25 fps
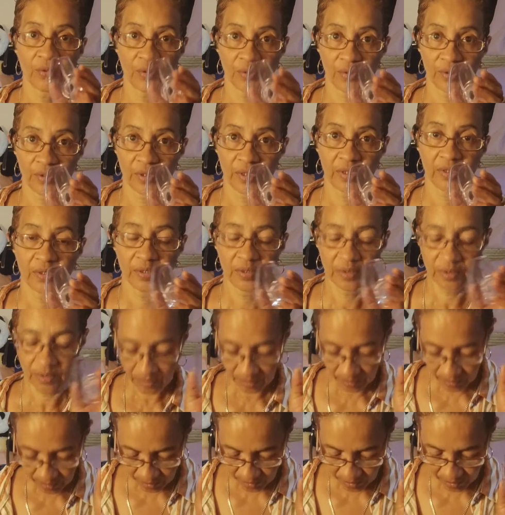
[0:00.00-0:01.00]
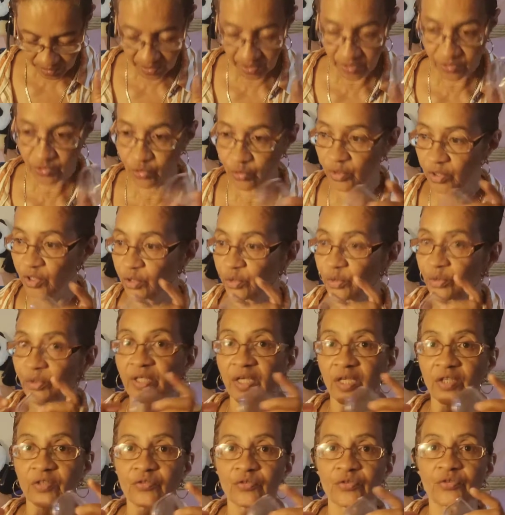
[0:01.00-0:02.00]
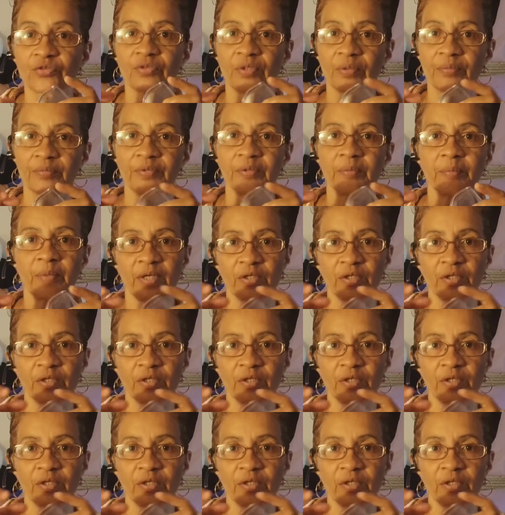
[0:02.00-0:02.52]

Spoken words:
Okay, you get you a little case or something,